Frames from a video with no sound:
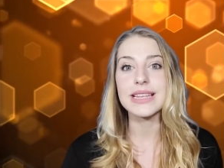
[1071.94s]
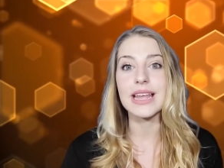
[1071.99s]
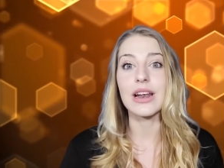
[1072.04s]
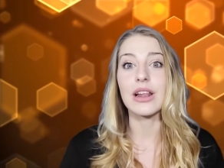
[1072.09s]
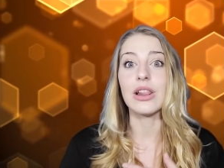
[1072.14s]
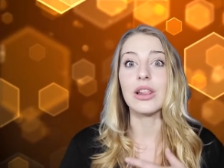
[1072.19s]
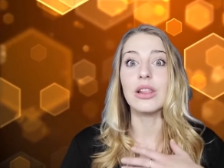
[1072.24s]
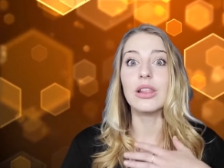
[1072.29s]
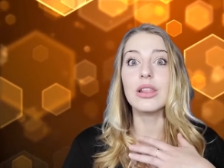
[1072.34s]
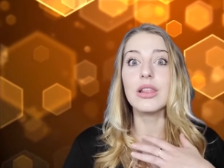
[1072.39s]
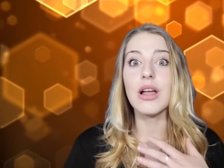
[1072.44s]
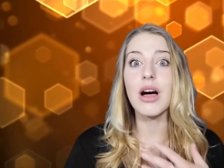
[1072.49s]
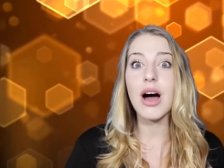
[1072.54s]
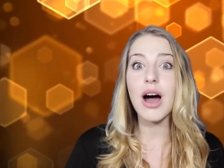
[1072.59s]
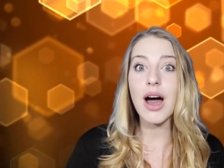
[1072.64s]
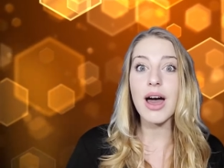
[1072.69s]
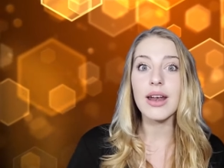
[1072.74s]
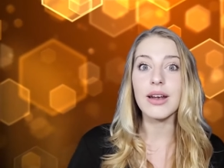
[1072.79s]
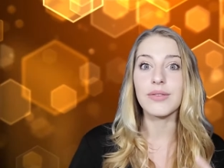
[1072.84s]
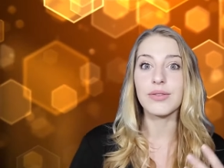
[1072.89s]
that a
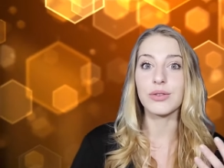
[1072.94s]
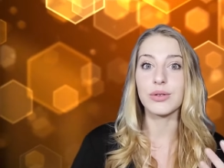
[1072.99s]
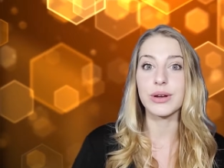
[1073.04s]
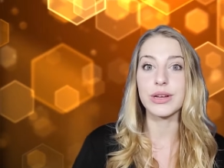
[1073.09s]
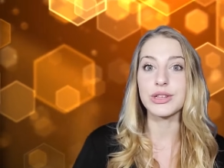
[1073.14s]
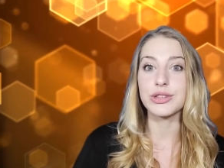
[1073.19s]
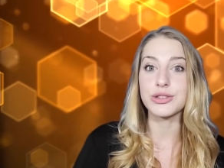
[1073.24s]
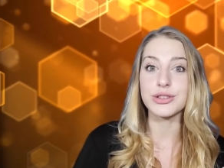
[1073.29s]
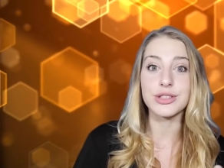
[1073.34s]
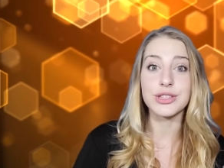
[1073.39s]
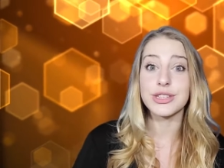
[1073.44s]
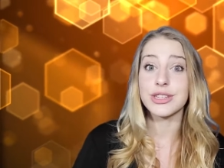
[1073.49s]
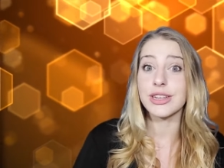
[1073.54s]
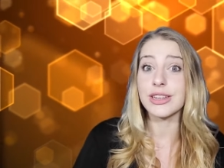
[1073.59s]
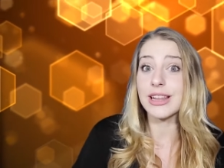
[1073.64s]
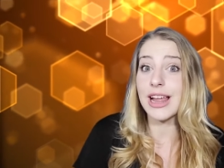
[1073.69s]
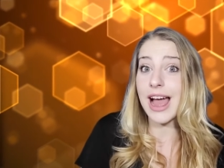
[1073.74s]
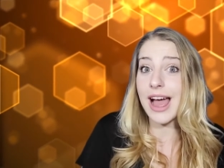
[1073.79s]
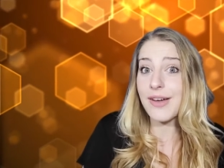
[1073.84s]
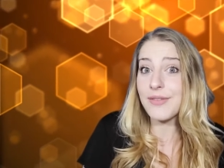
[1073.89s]
lot of creatures
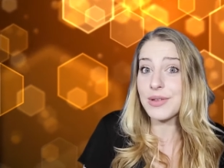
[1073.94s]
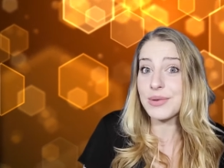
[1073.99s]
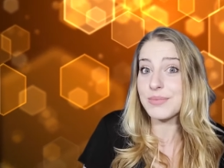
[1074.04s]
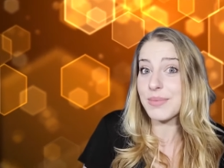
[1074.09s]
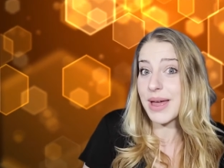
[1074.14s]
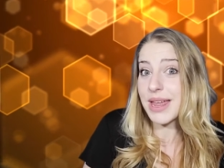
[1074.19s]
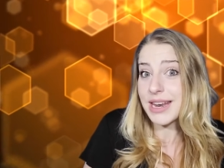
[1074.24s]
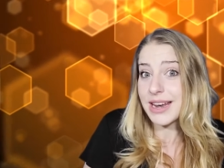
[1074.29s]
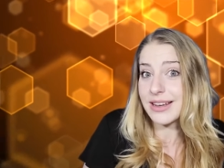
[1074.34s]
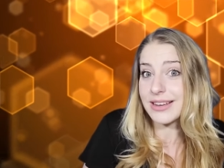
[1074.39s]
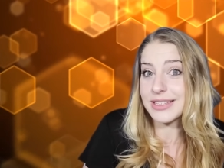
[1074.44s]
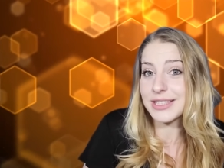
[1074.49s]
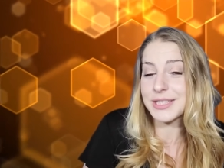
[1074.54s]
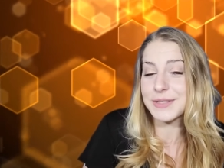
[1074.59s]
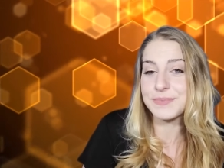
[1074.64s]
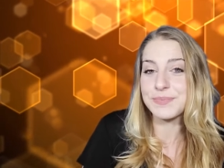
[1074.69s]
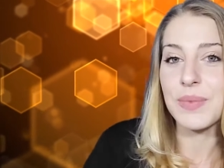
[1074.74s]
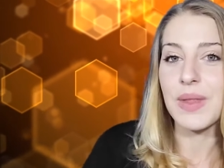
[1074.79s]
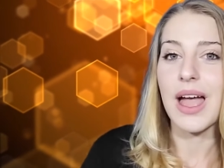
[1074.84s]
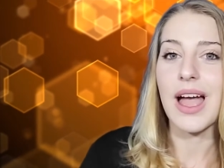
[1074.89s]
still haven't met us.
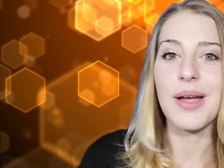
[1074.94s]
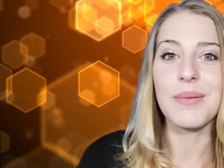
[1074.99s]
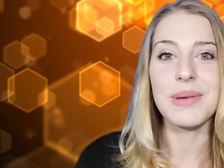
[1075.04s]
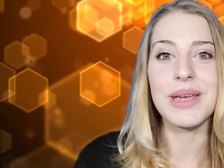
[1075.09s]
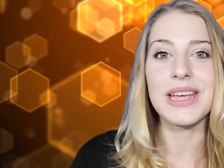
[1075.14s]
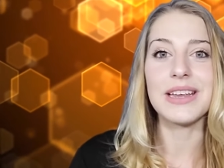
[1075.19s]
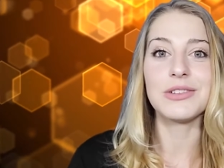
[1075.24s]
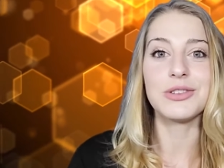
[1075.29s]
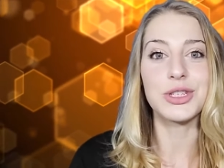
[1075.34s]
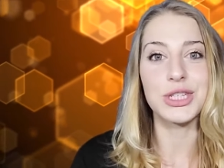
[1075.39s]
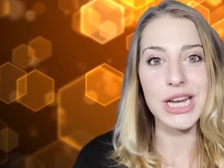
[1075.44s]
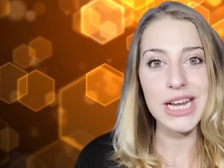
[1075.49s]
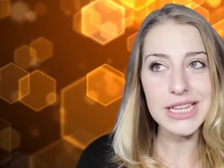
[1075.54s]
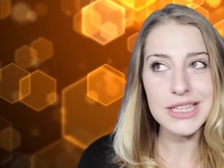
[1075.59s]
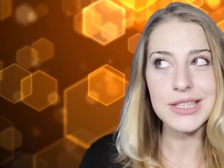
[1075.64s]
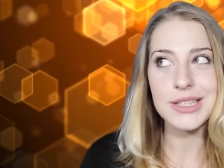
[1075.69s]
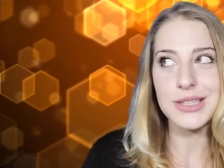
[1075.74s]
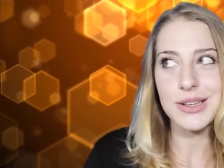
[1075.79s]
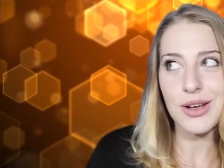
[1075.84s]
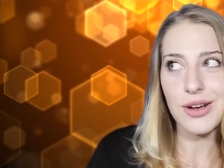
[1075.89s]
I mean,
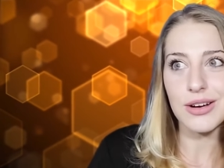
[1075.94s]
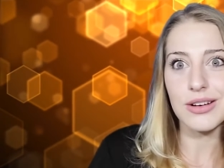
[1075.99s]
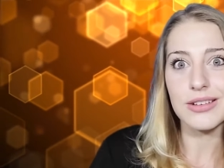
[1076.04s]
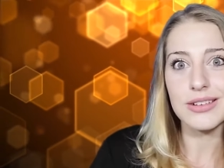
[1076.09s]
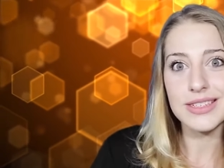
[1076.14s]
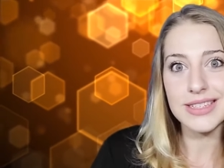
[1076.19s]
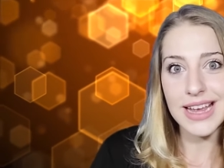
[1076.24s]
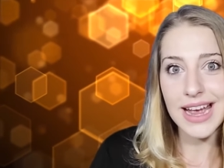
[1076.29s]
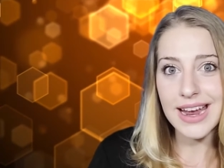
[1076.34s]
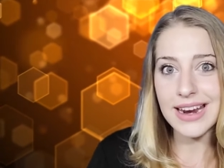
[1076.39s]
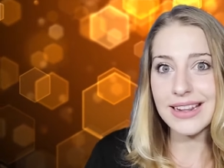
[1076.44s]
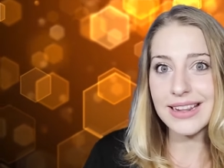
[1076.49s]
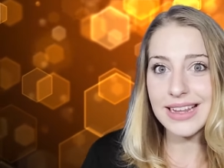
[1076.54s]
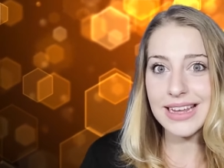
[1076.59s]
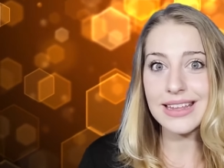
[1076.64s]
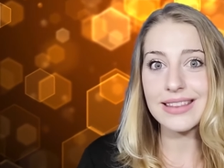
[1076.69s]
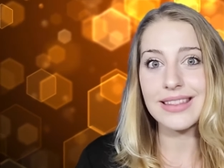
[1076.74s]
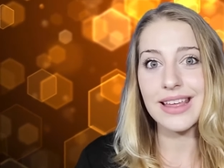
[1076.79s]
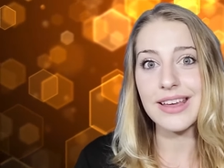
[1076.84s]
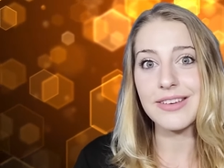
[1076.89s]
chances are,
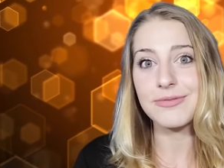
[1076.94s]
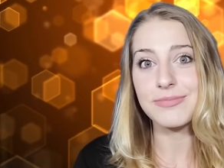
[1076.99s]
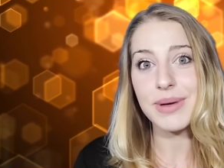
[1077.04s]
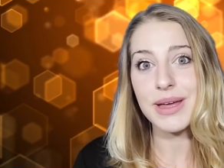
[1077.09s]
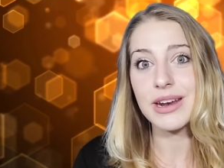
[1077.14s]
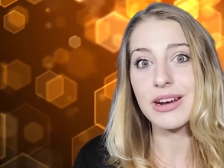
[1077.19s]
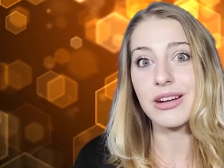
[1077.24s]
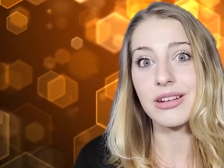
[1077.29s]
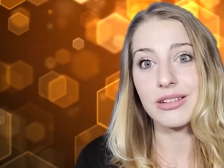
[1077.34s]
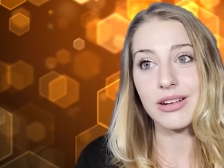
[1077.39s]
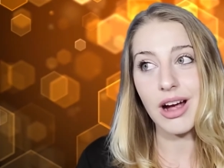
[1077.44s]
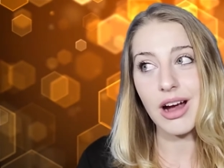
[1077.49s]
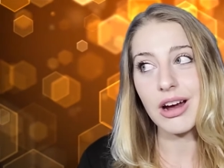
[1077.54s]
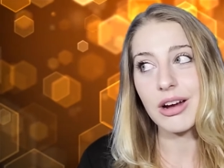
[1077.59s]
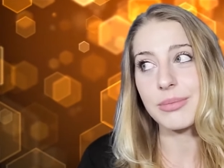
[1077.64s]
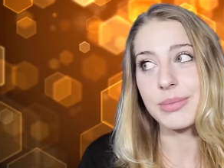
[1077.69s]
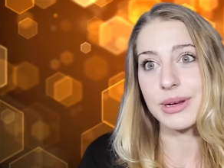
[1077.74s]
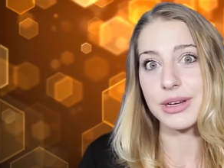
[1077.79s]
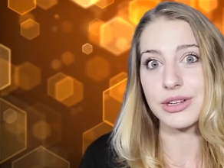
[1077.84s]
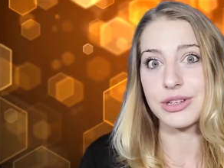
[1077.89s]
sadly, they've met our
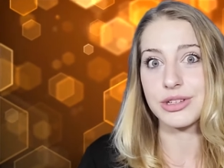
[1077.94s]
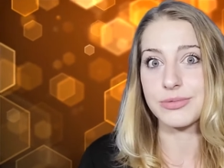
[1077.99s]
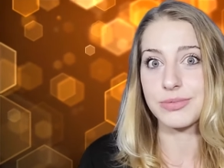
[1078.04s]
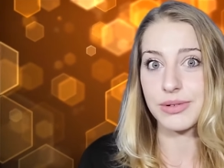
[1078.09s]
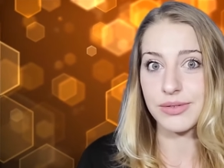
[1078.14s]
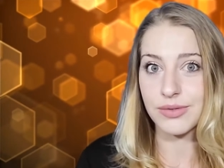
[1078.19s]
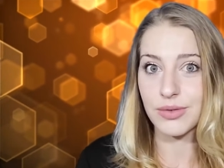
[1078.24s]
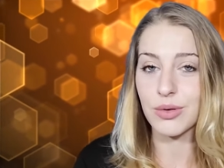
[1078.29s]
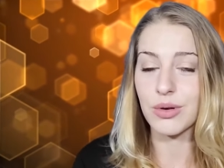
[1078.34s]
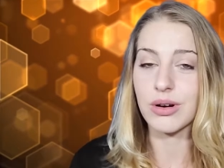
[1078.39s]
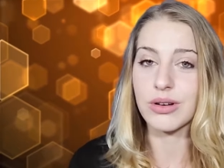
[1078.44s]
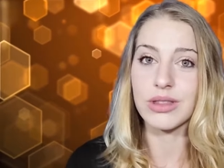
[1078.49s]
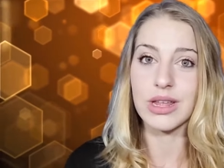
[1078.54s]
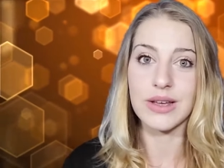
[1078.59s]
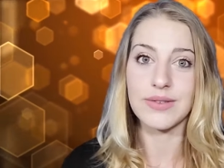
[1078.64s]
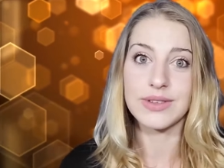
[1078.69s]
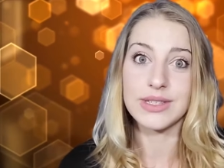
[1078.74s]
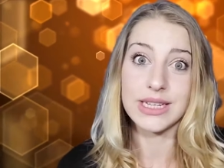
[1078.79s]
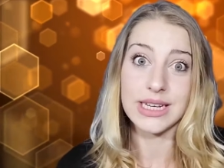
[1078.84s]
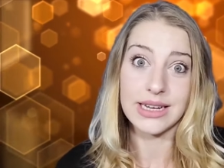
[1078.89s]
garbage before
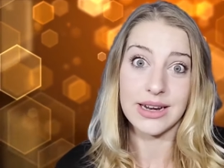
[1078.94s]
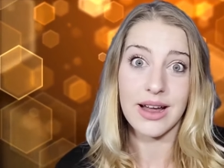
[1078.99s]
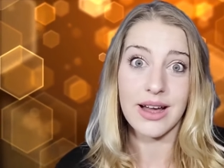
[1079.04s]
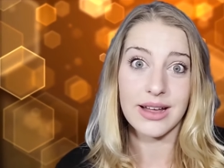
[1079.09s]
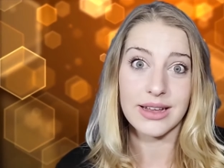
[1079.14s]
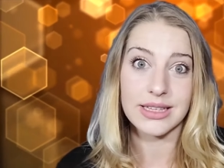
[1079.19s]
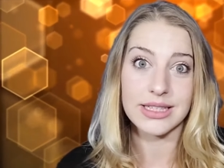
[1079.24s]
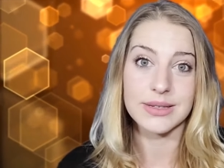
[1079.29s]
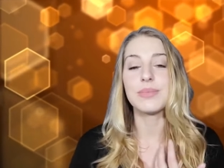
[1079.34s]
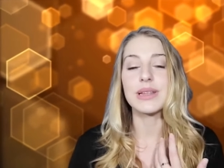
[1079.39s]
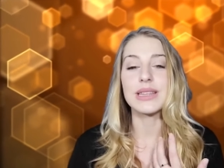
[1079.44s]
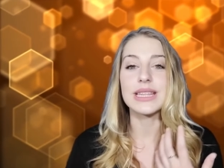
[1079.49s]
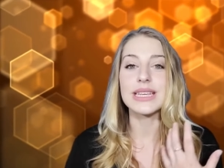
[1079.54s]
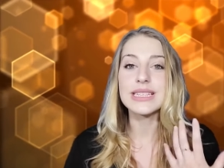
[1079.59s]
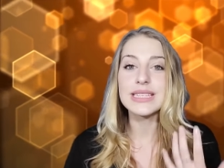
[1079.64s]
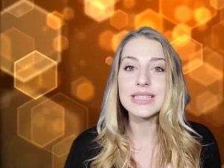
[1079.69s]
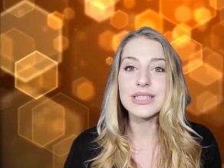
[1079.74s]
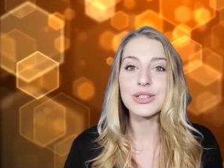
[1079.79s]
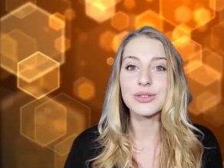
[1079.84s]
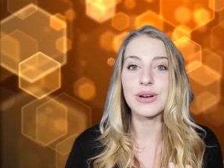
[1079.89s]
they've seen us. But
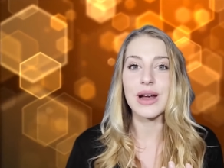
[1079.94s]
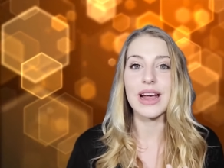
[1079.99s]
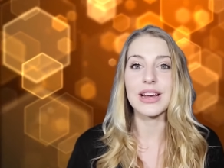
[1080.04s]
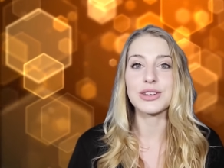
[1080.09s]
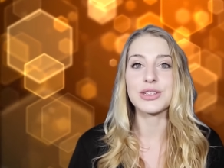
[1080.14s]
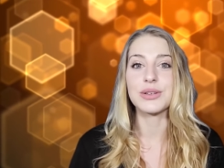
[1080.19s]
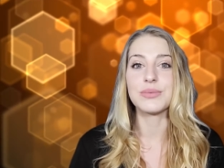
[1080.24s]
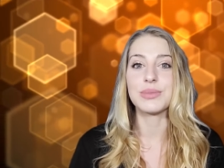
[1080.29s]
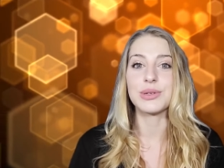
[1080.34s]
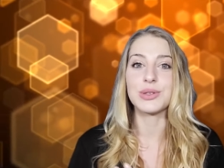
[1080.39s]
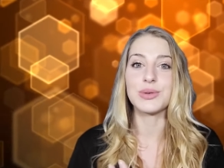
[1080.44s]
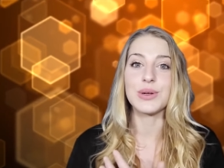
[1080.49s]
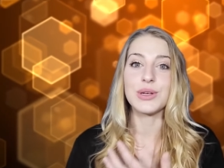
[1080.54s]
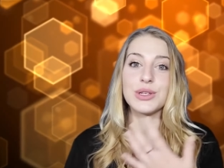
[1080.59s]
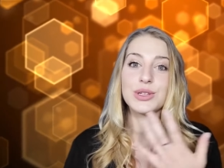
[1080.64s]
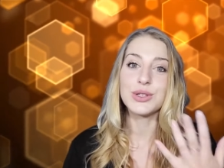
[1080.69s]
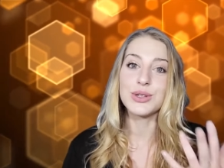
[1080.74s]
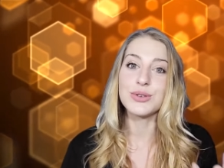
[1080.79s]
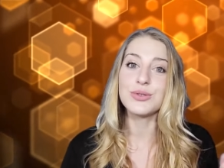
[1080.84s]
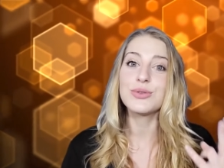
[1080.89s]
this interaction between
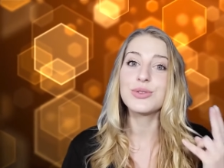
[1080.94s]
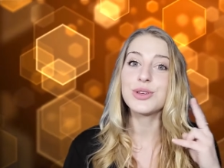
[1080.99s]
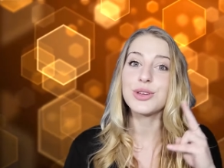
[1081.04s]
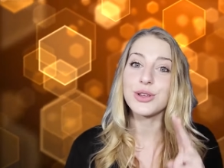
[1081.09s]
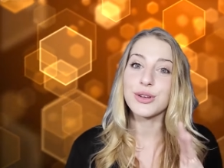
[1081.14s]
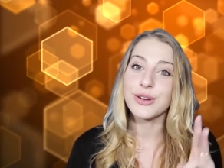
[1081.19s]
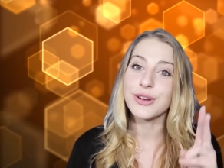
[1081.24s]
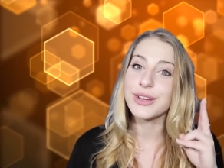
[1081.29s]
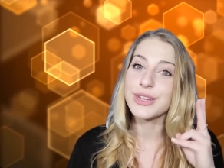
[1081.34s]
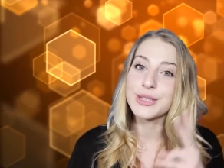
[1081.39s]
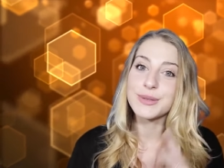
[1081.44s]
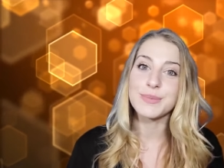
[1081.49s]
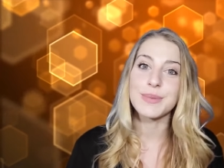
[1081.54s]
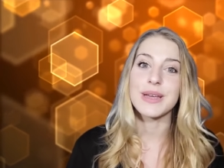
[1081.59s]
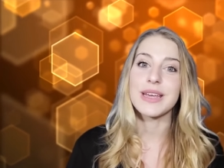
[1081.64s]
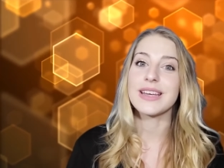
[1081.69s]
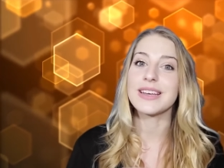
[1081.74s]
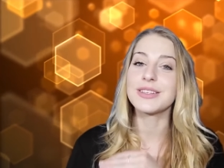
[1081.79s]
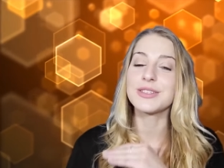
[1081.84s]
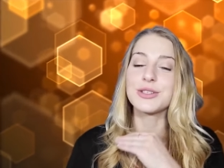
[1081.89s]
two curious
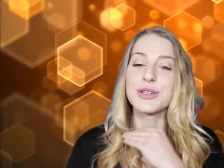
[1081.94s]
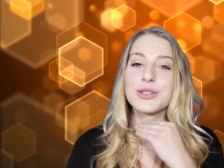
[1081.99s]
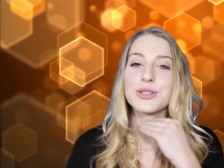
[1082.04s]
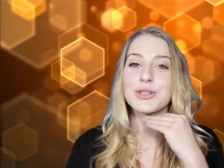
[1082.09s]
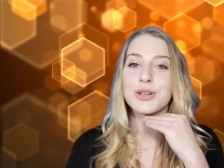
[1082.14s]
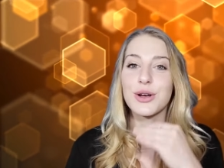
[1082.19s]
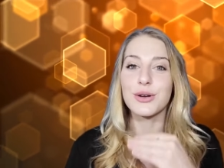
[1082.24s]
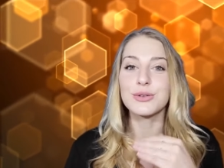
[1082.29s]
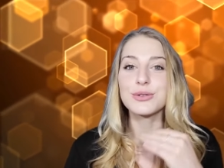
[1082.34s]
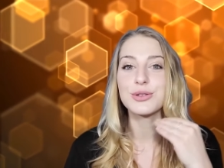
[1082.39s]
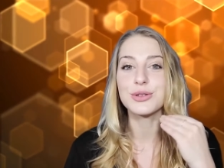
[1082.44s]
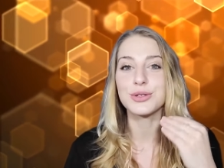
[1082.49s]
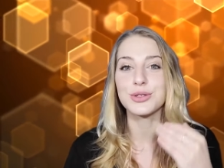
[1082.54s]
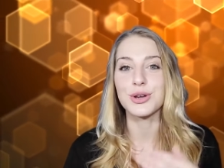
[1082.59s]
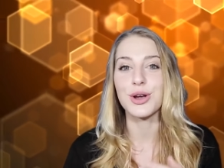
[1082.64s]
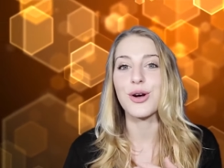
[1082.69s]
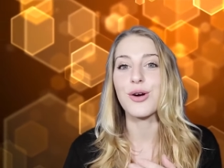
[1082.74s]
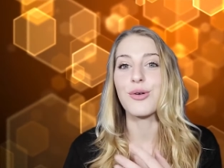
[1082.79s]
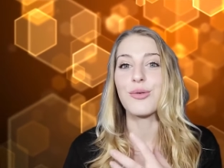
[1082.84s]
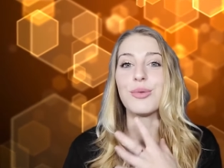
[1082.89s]
beings just goes to
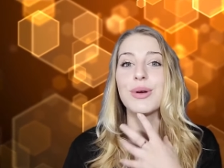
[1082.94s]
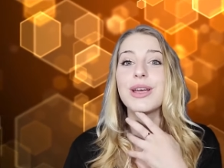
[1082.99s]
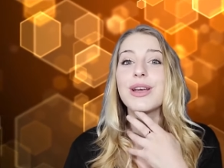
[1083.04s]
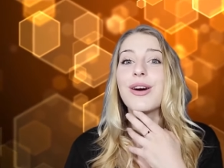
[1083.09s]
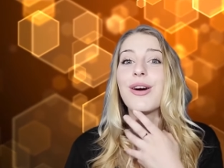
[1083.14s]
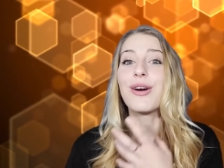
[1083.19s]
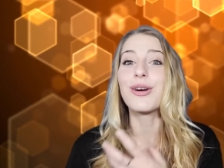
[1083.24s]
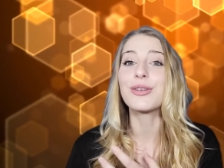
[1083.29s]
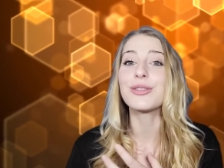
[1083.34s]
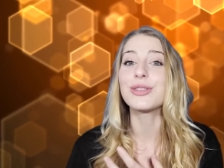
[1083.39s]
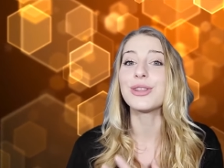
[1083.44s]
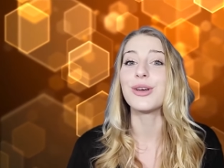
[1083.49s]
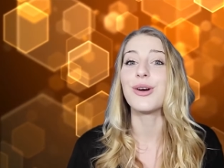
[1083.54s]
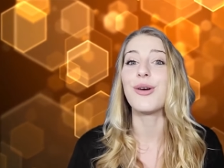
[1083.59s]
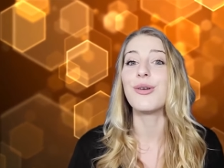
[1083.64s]
show we aren't the